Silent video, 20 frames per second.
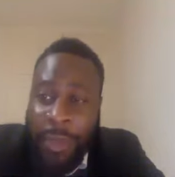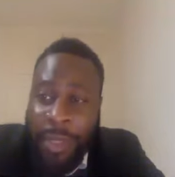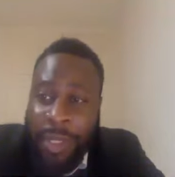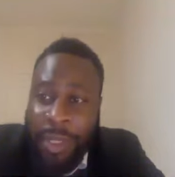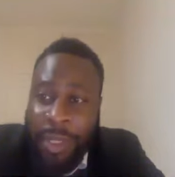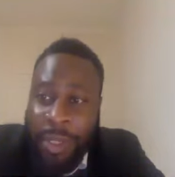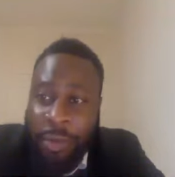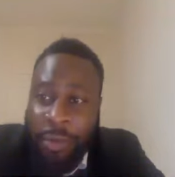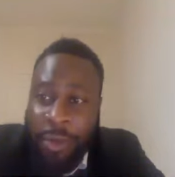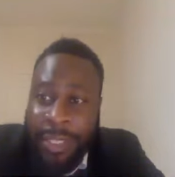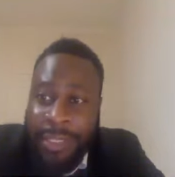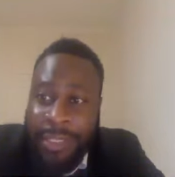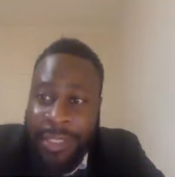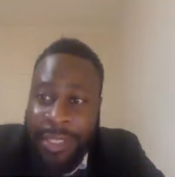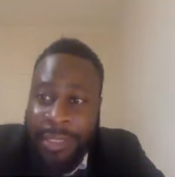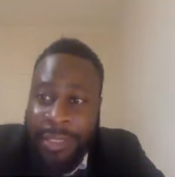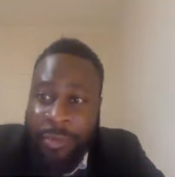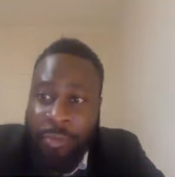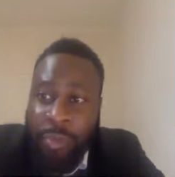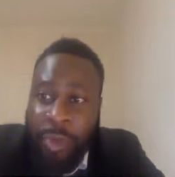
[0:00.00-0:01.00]
in the
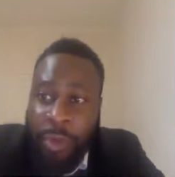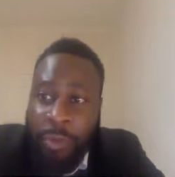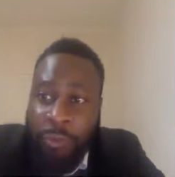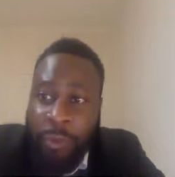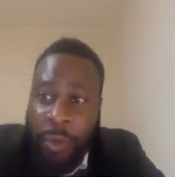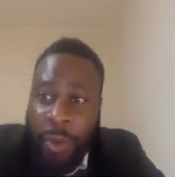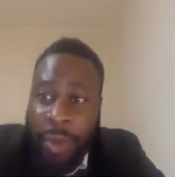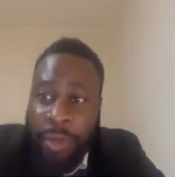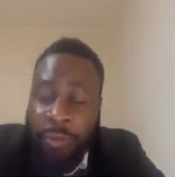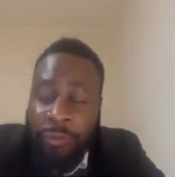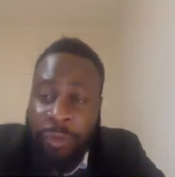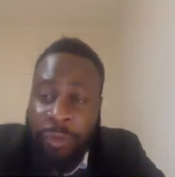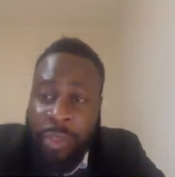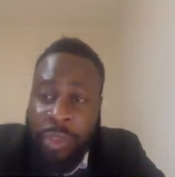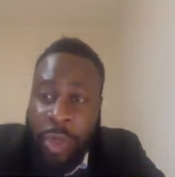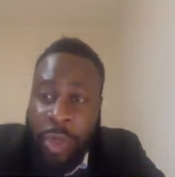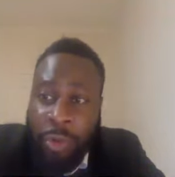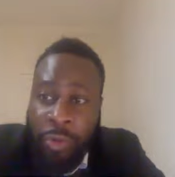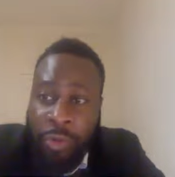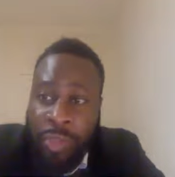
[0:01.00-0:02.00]
anointing, we grow in the
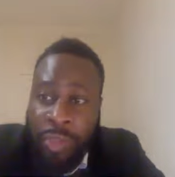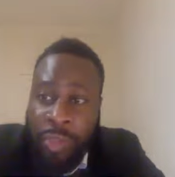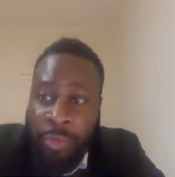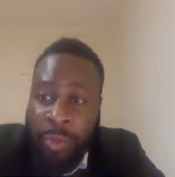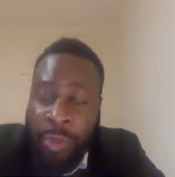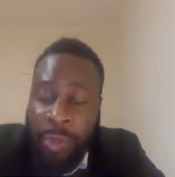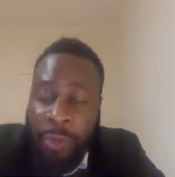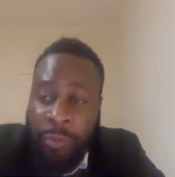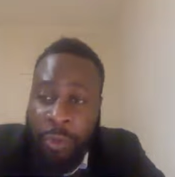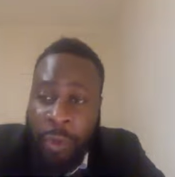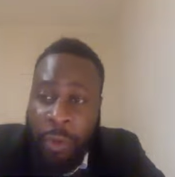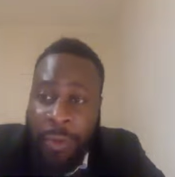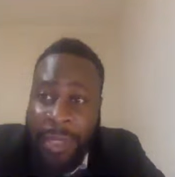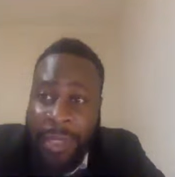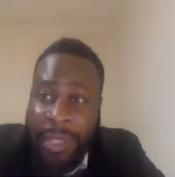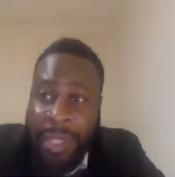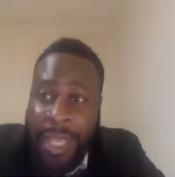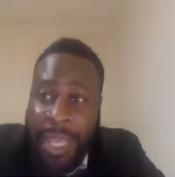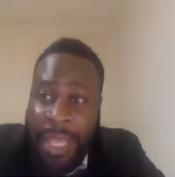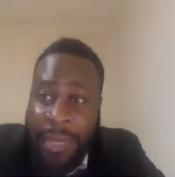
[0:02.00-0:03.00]
results, we grow in
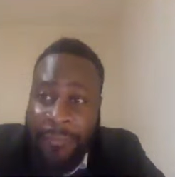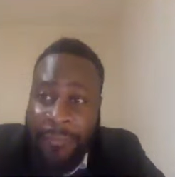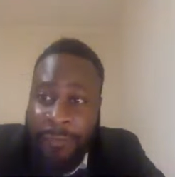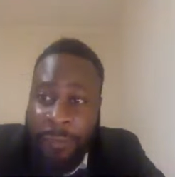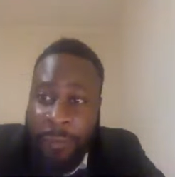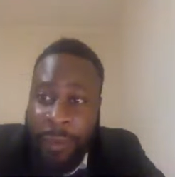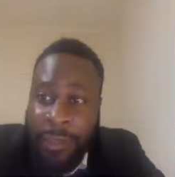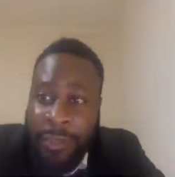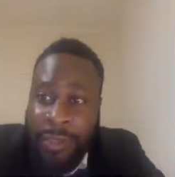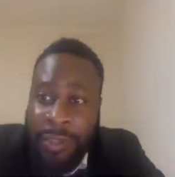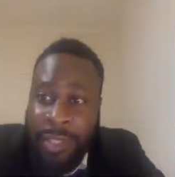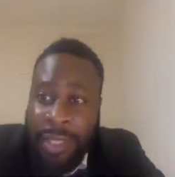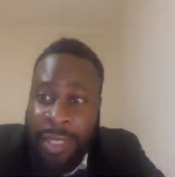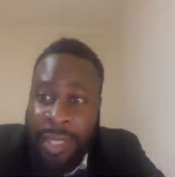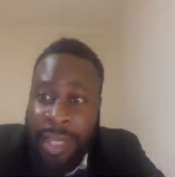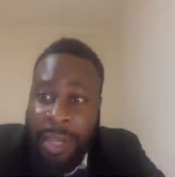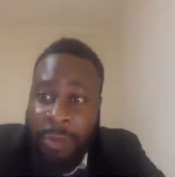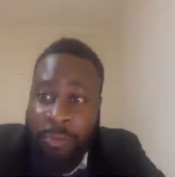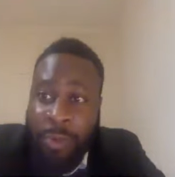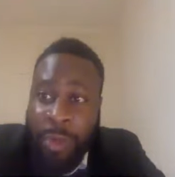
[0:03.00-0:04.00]
the influence,
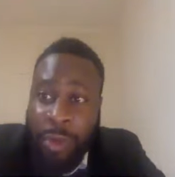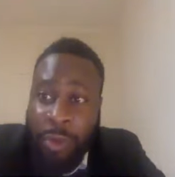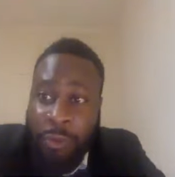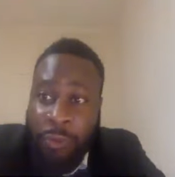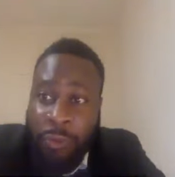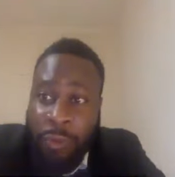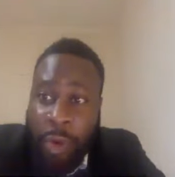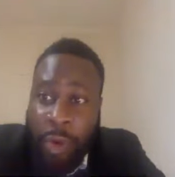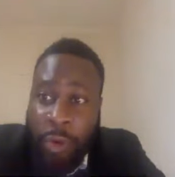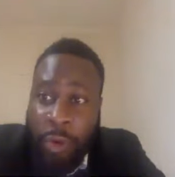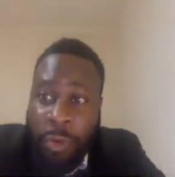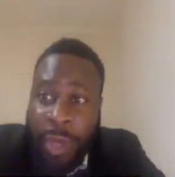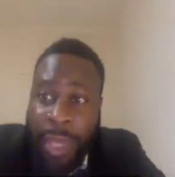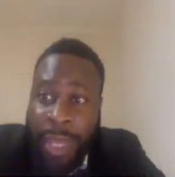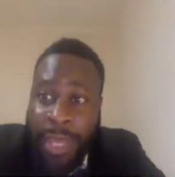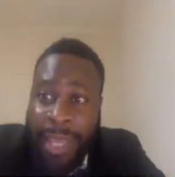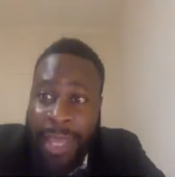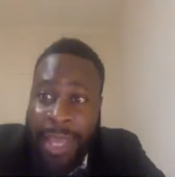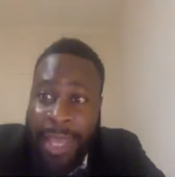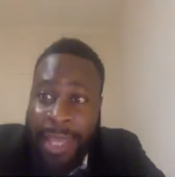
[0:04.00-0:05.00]
we grow
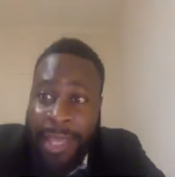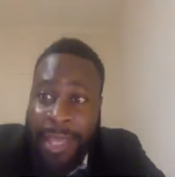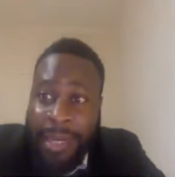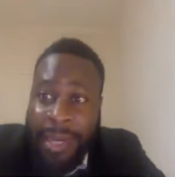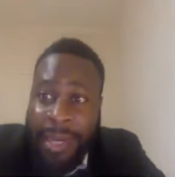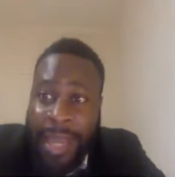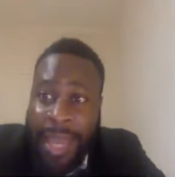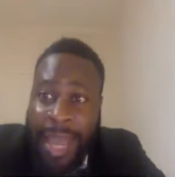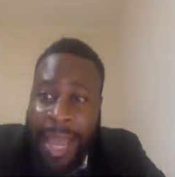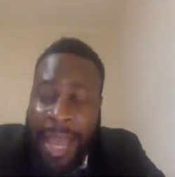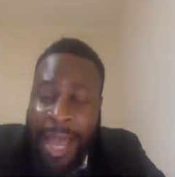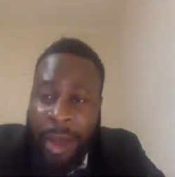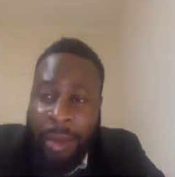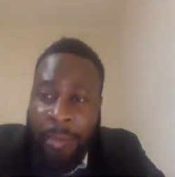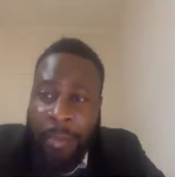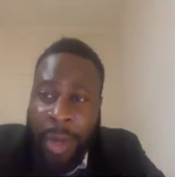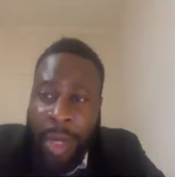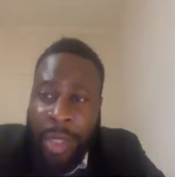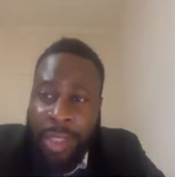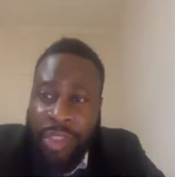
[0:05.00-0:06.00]
in how
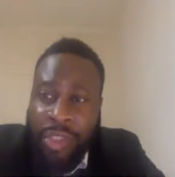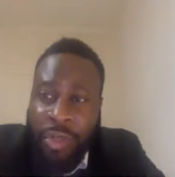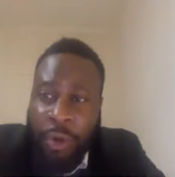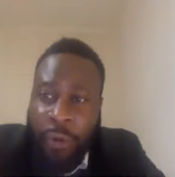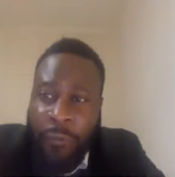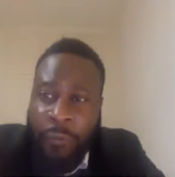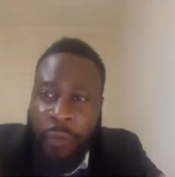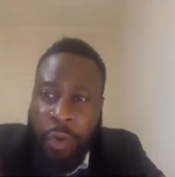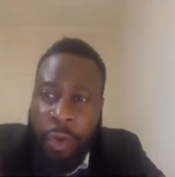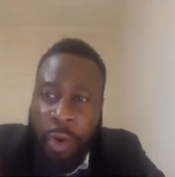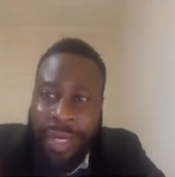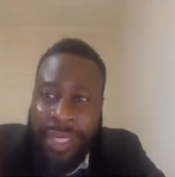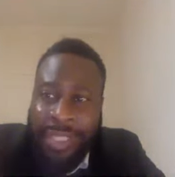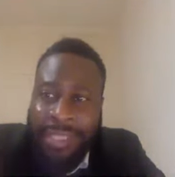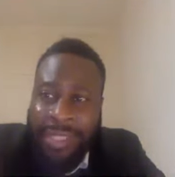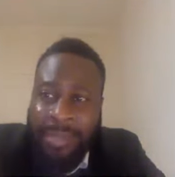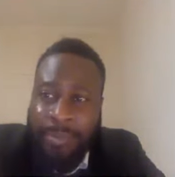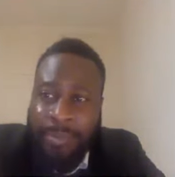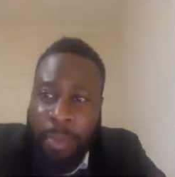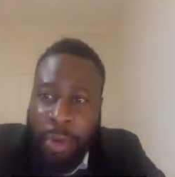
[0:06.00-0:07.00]
much of God is
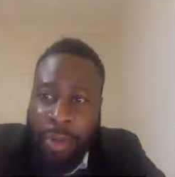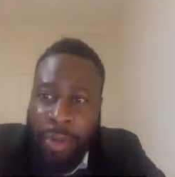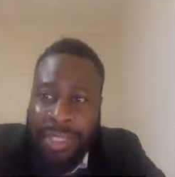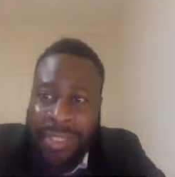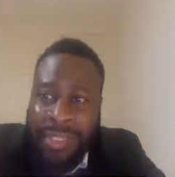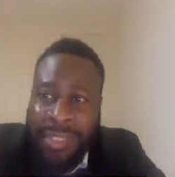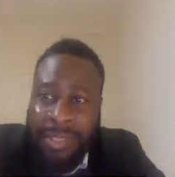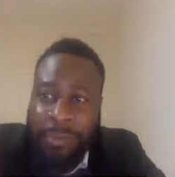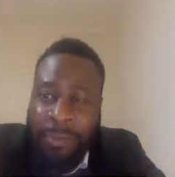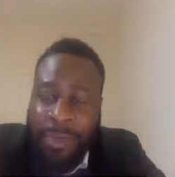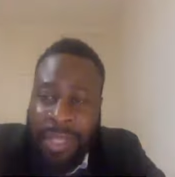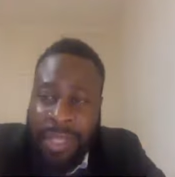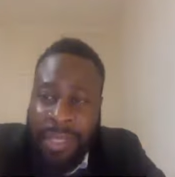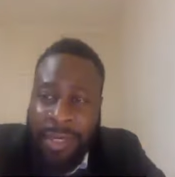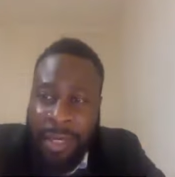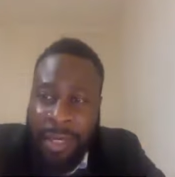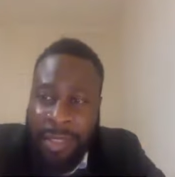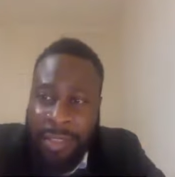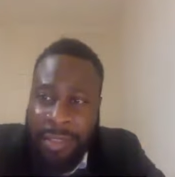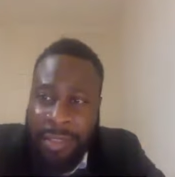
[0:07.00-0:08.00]
deposited
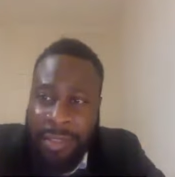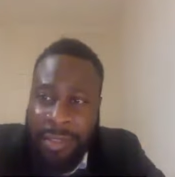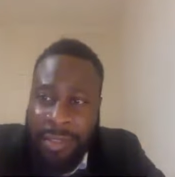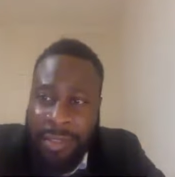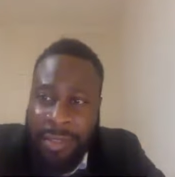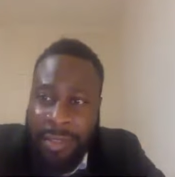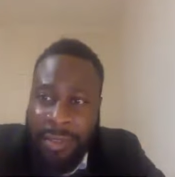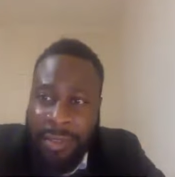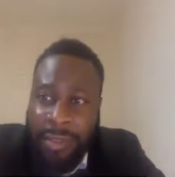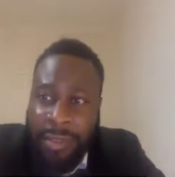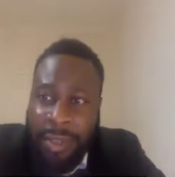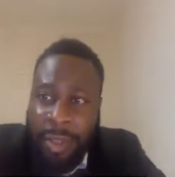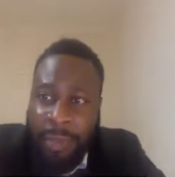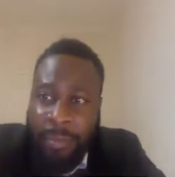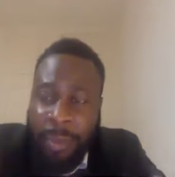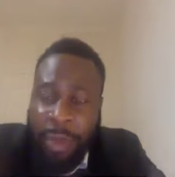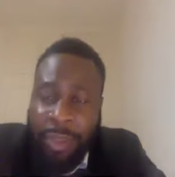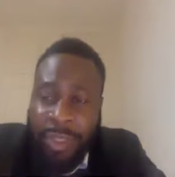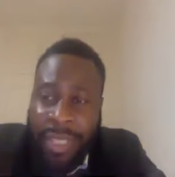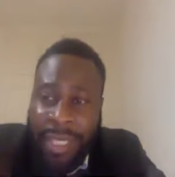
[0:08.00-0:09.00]
within us.
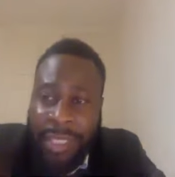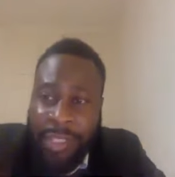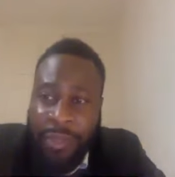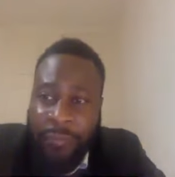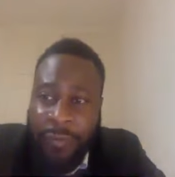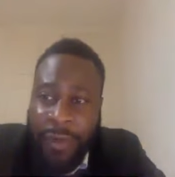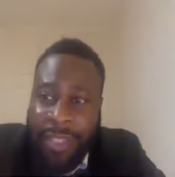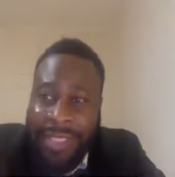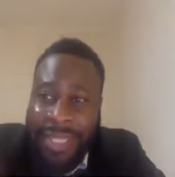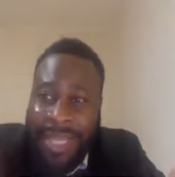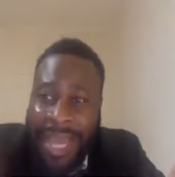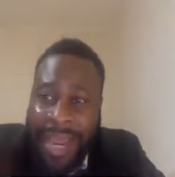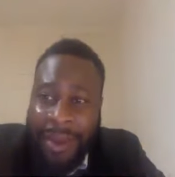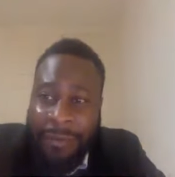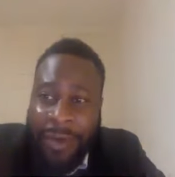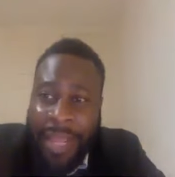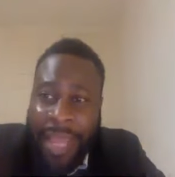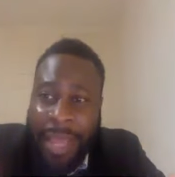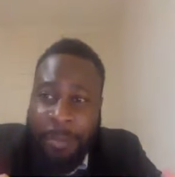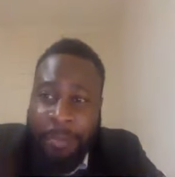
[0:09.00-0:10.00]
Because each of us
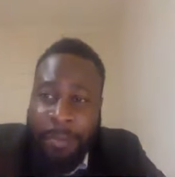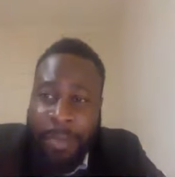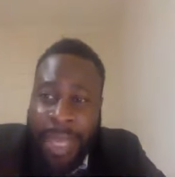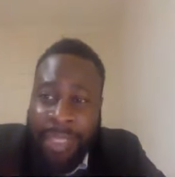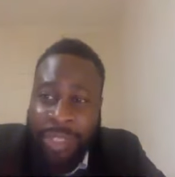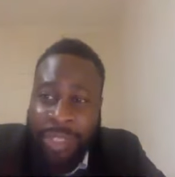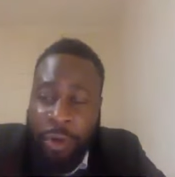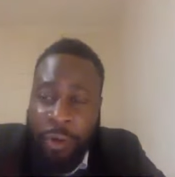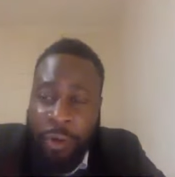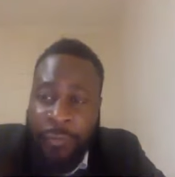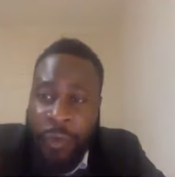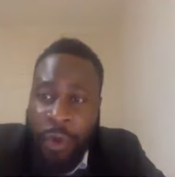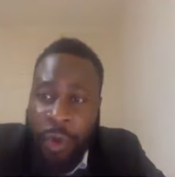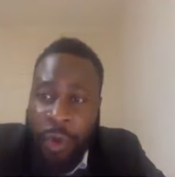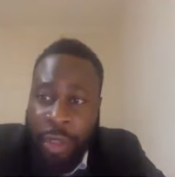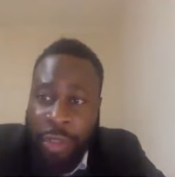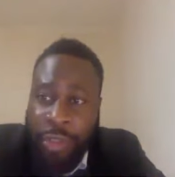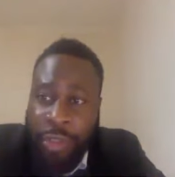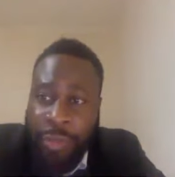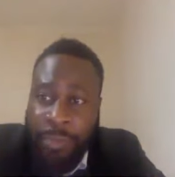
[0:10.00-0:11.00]
carry a measure of
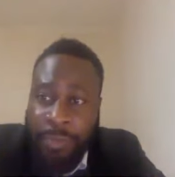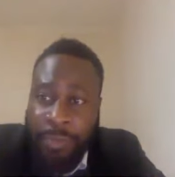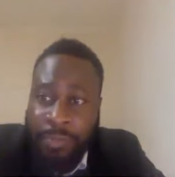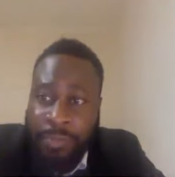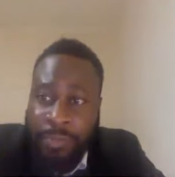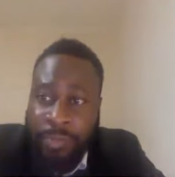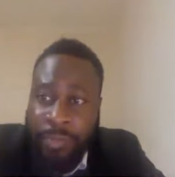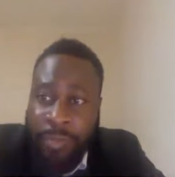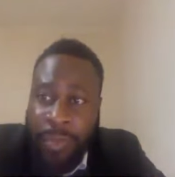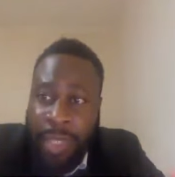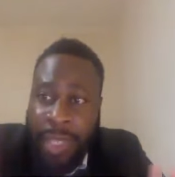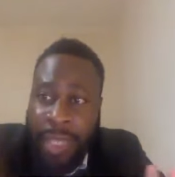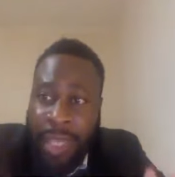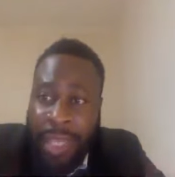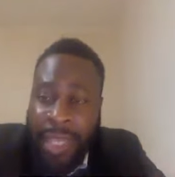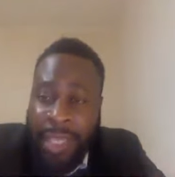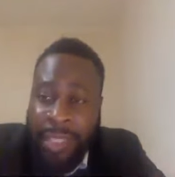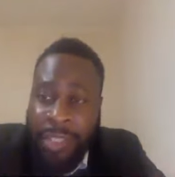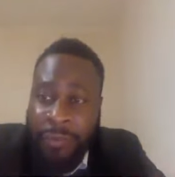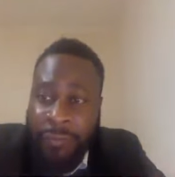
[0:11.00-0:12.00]
God.
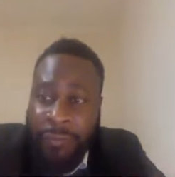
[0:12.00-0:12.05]
Each